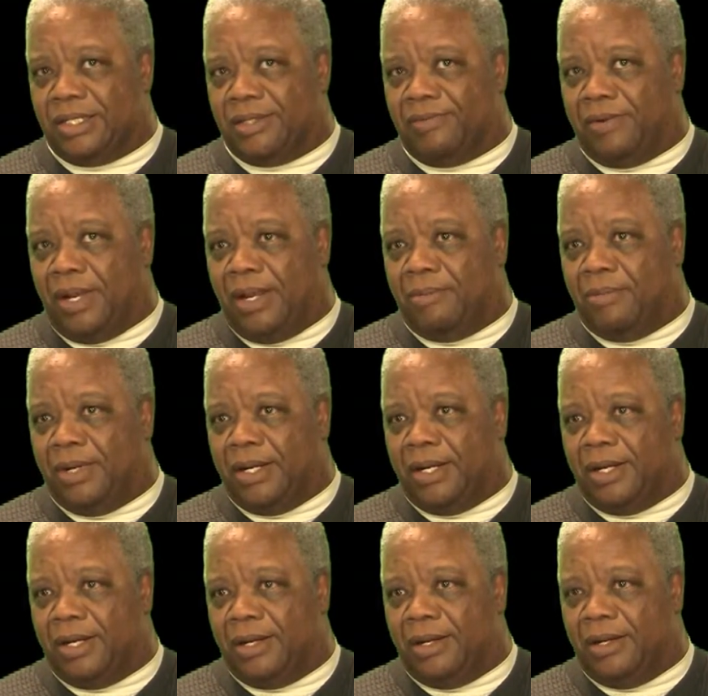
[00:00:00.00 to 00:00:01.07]
of how
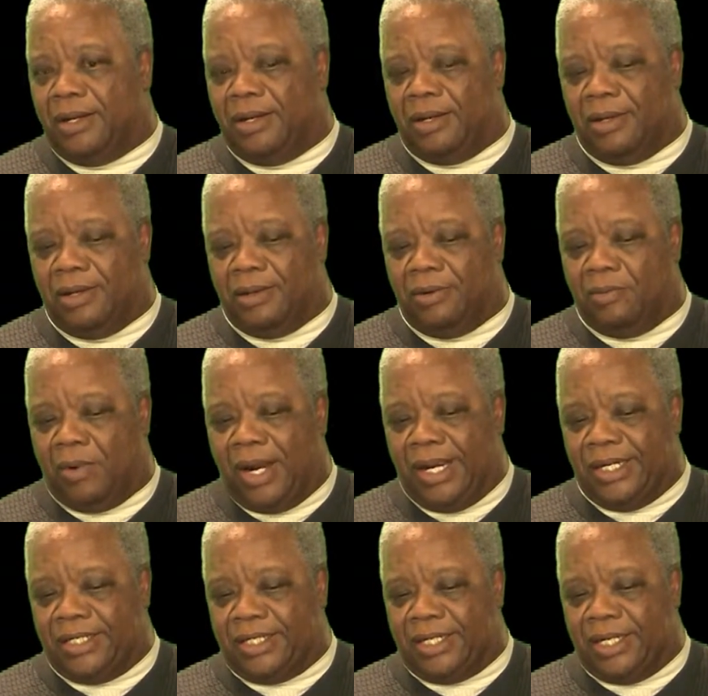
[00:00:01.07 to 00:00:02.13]
many
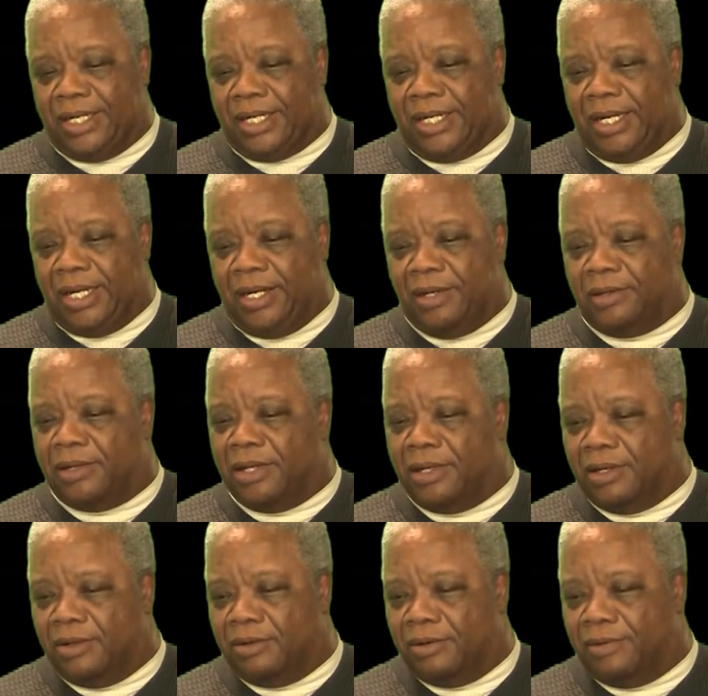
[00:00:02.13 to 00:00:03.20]
whites get killed in
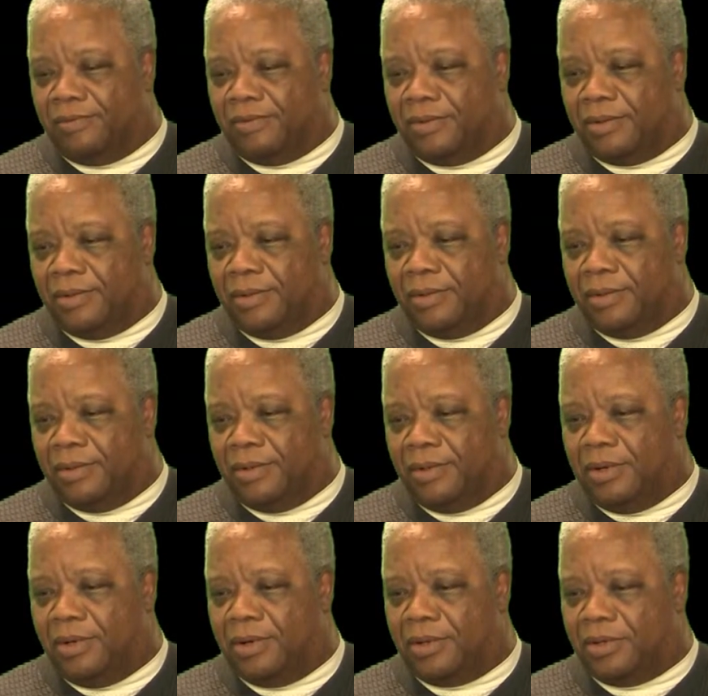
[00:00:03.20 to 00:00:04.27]
Louisville,
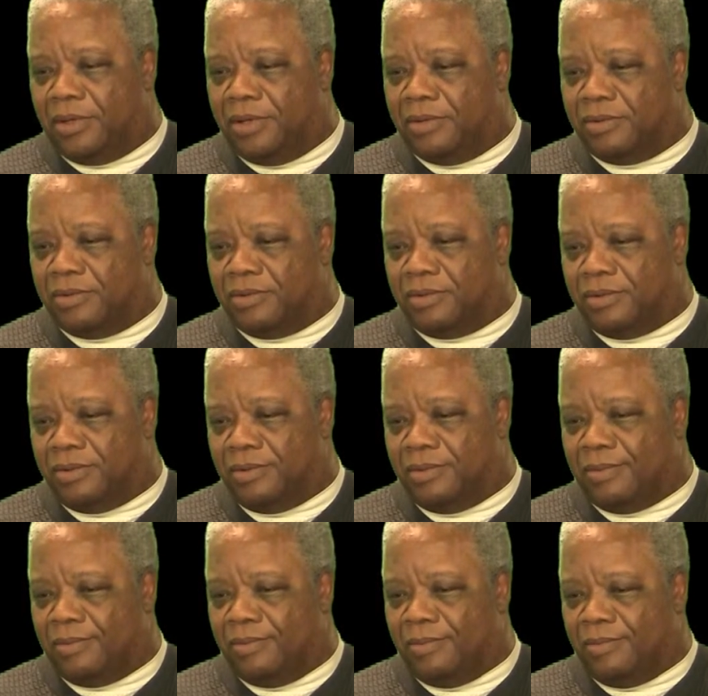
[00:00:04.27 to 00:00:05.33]
or those
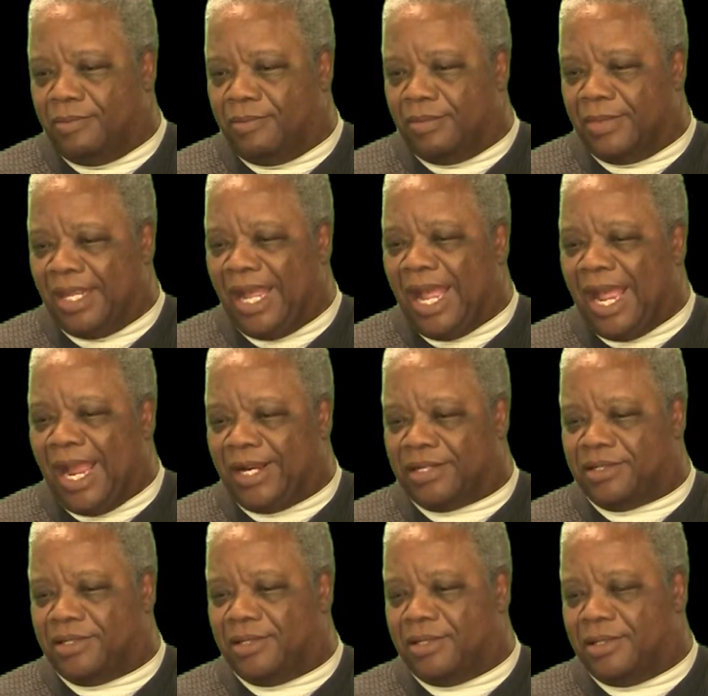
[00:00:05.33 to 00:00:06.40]

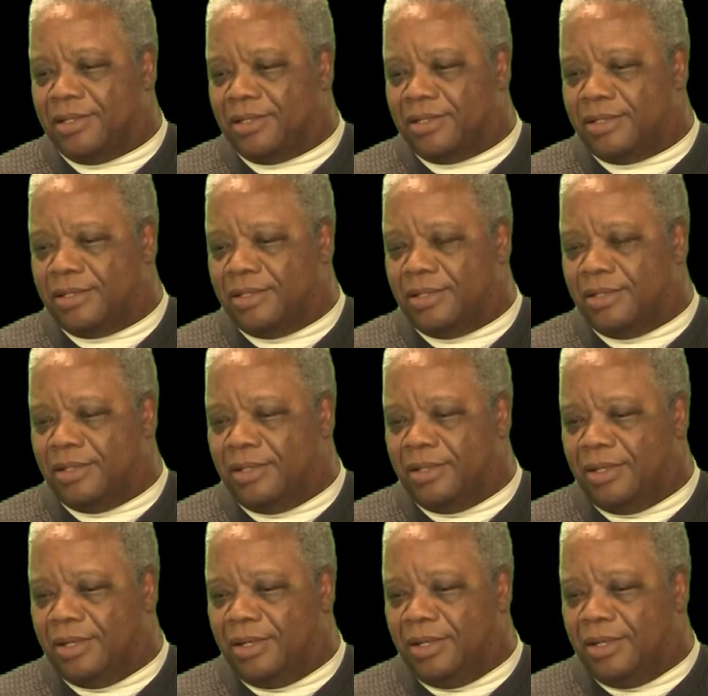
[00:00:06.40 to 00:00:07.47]
accidents.
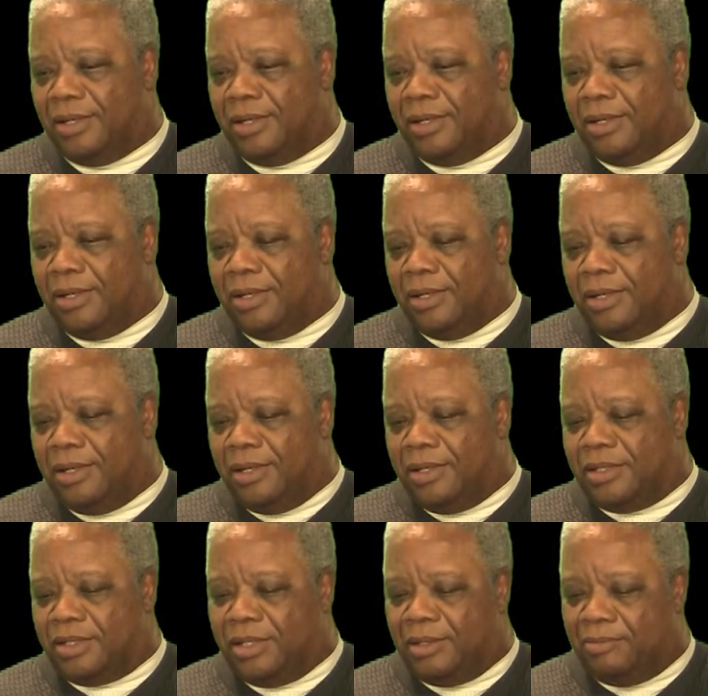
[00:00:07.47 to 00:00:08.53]

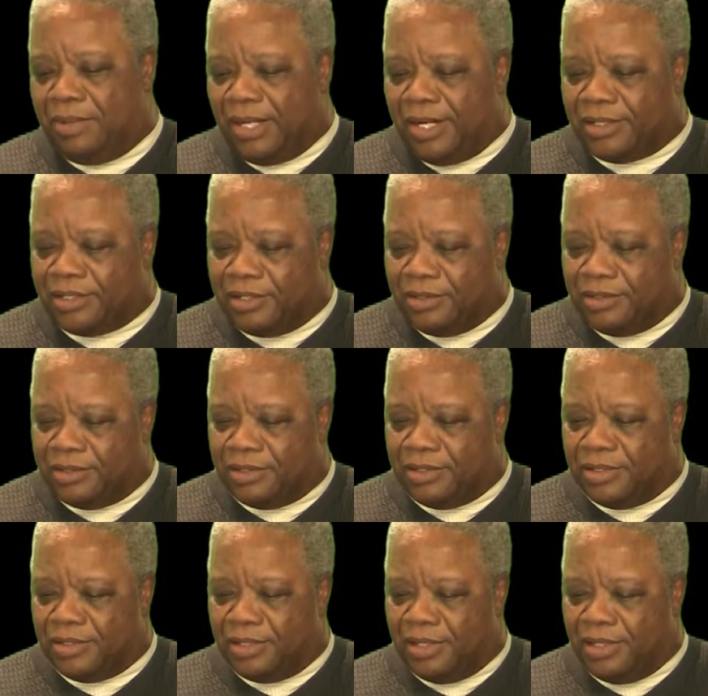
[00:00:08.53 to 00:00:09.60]
See, black
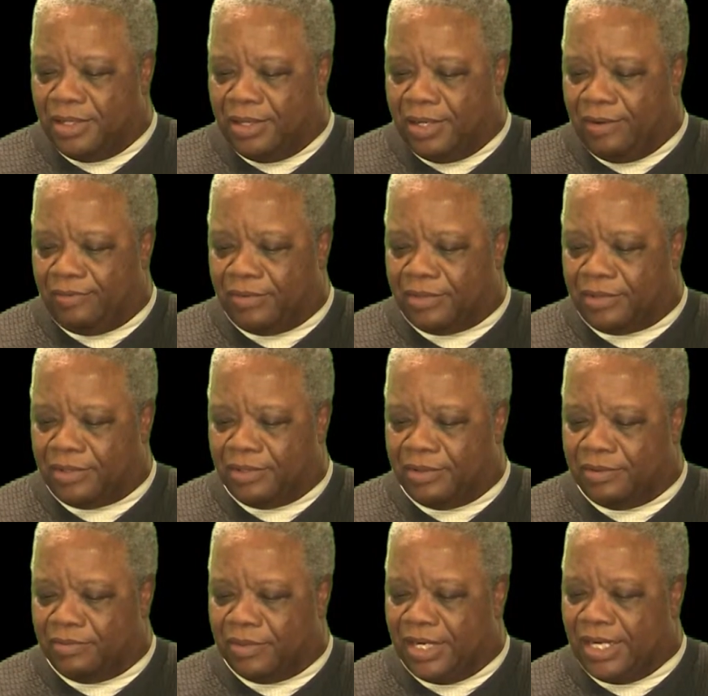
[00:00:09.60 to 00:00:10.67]
children have a
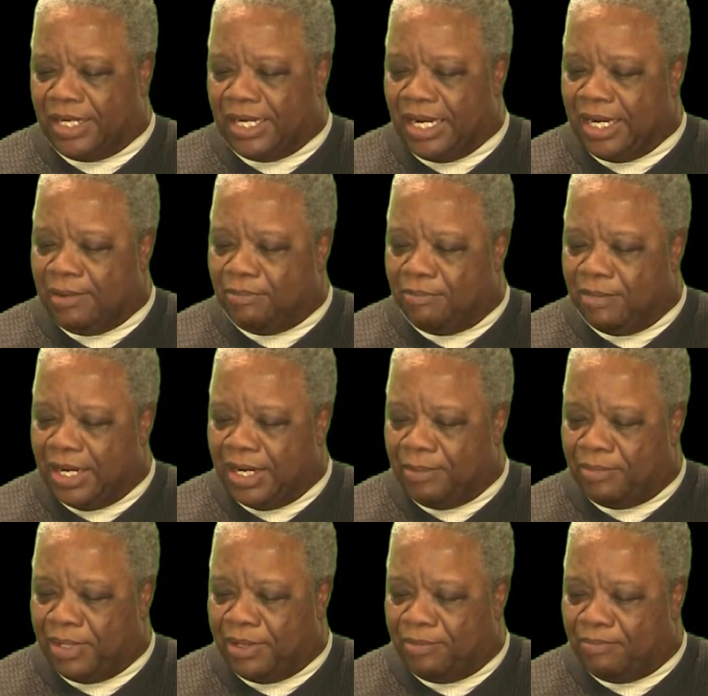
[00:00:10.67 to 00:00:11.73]
certain way they may
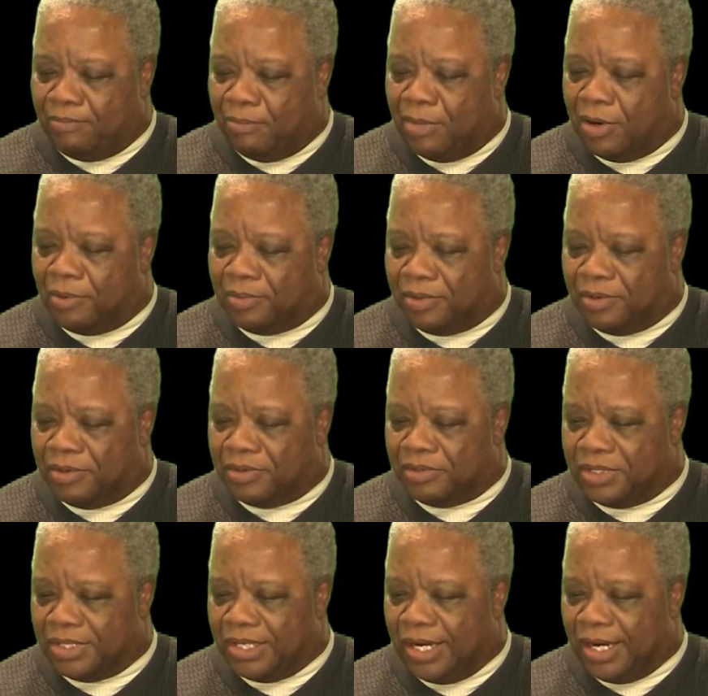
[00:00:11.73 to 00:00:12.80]
be more prone
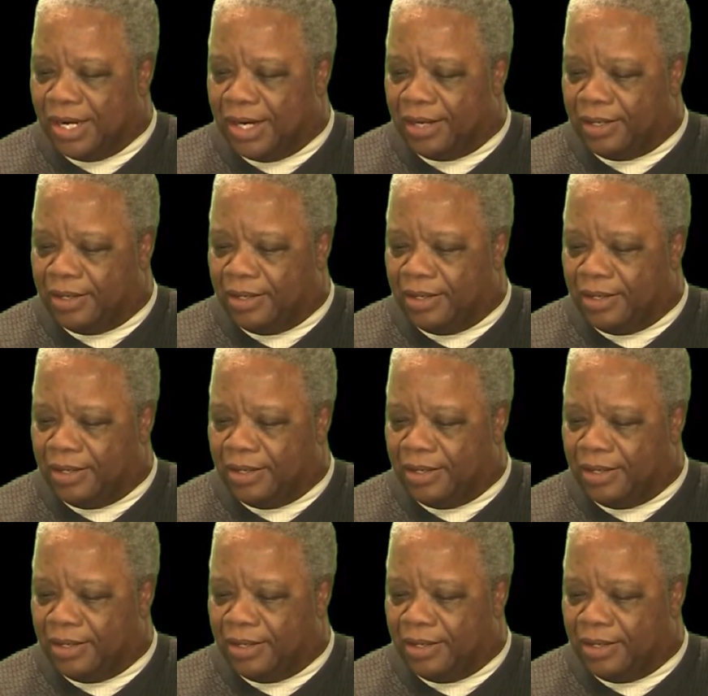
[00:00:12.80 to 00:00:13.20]
to dying